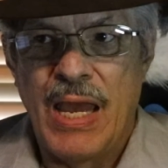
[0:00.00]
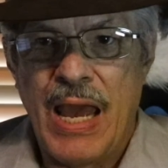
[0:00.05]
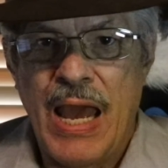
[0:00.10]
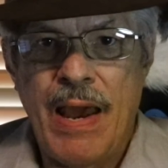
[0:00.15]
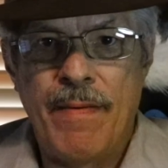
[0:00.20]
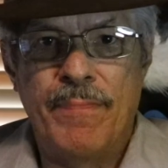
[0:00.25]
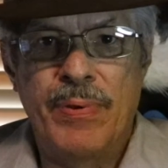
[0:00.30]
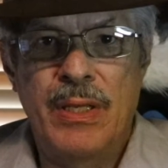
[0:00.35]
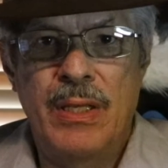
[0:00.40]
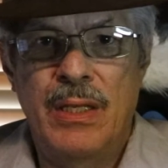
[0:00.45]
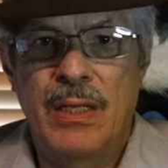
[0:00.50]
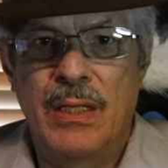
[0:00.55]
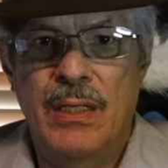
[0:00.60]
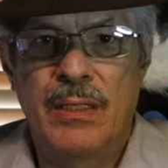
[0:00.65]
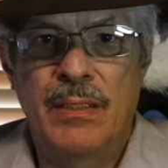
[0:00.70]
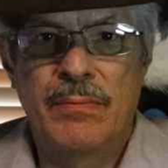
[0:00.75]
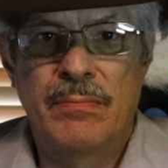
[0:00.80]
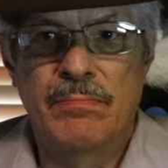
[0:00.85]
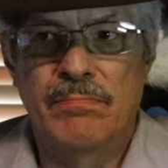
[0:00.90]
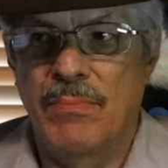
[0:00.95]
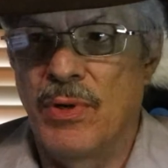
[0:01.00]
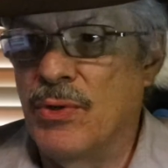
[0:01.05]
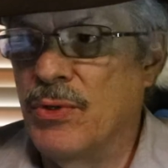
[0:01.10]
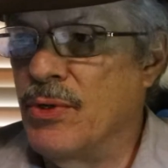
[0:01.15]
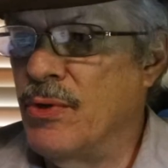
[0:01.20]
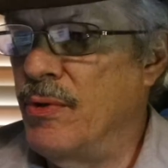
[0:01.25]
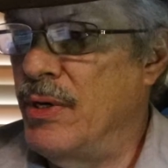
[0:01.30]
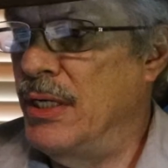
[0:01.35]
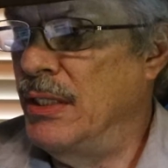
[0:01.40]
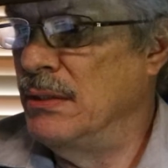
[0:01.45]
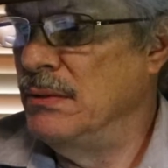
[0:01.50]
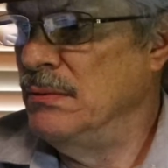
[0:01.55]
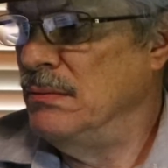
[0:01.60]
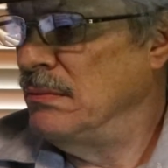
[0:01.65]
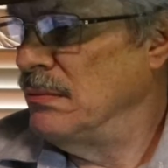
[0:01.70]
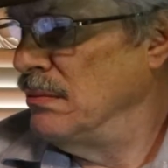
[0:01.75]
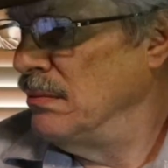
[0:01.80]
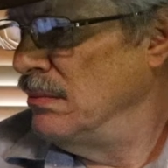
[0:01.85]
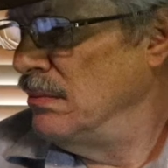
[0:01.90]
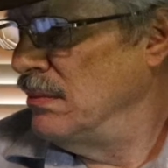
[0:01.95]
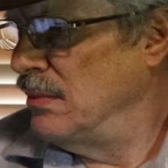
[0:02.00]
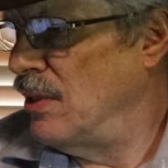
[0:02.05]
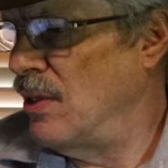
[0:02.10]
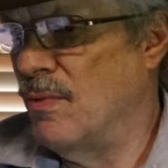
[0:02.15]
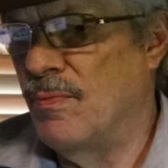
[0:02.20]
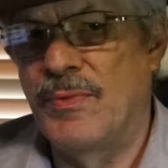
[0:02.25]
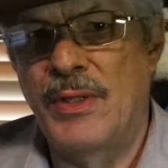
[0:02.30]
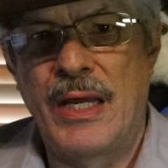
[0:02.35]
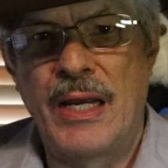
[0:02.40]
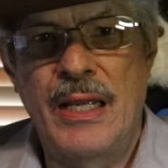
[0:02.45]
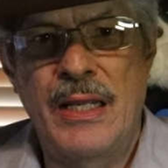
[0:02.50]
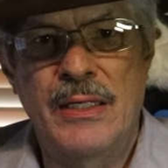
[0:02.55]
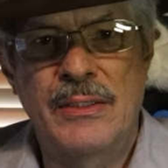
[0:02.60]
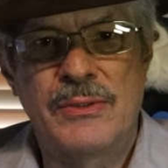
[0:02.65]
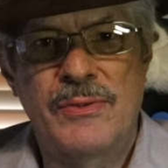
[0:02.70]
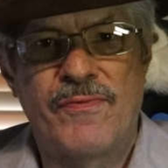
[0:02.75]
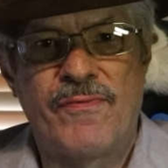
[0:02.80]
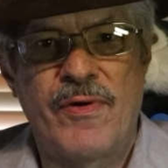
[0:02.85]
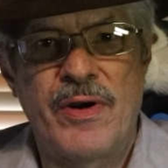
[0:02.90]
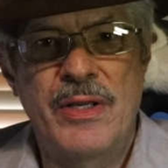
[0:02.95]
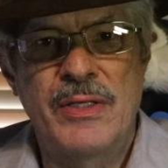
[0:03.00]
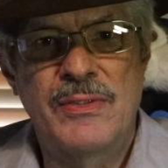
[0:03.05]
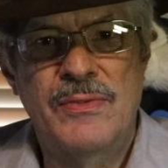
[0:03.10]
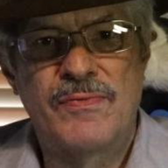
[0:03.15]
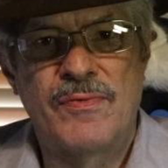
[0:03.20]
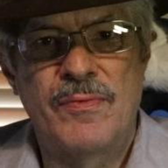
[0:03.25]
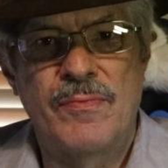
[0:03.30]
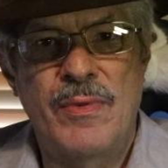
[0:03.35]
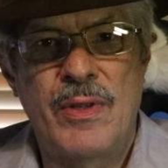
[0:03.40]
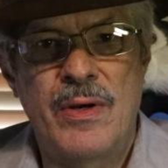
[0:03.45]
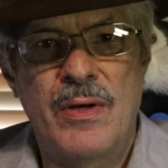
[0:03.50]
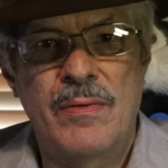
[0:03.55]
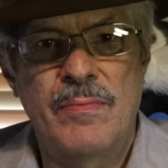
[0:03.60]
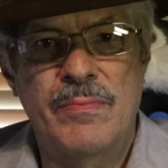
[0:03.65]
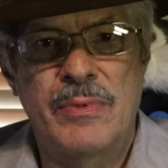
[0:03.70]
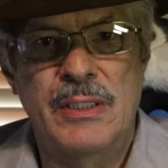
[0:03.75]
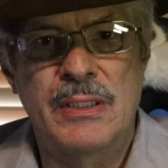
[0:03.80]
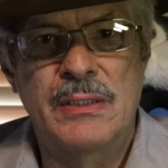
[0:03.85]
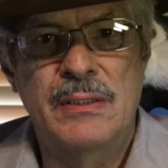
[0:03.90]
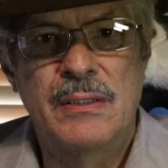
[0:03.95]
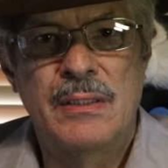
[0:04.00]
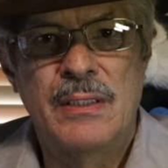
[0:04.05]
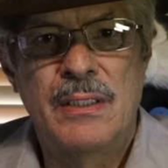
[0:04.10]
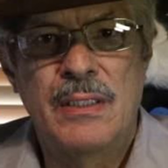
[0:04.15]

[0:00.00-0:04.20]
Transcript: happy motoring. Nope, that ain't his phrase from there, but.